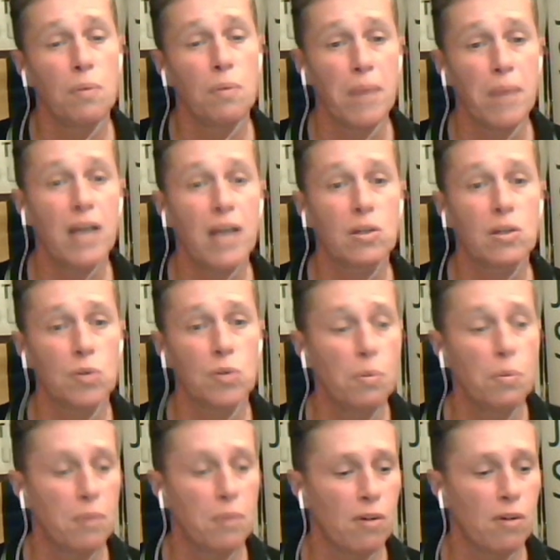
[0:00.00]
a big
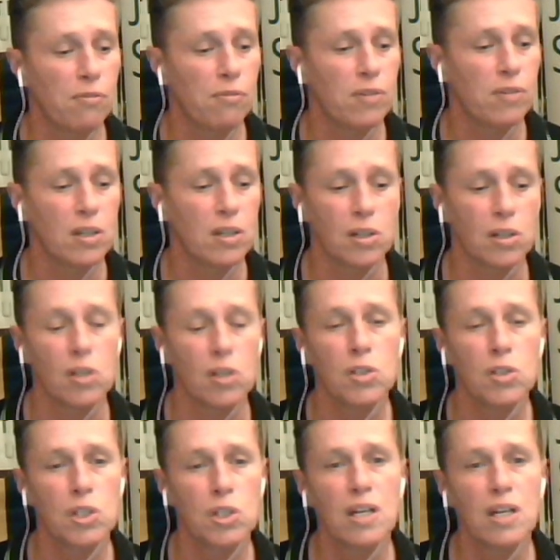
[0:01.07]
group of
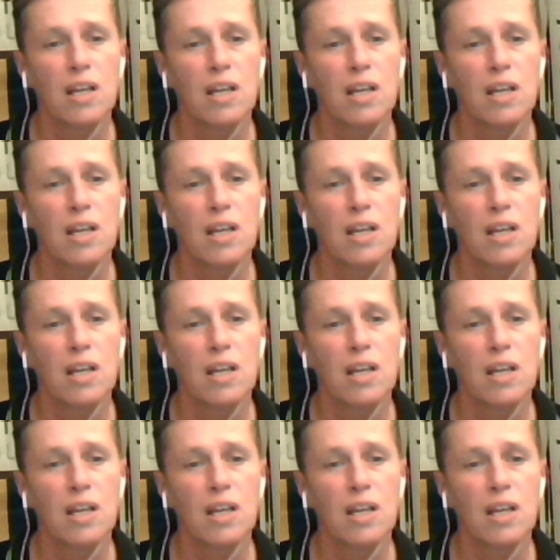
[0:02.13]
girls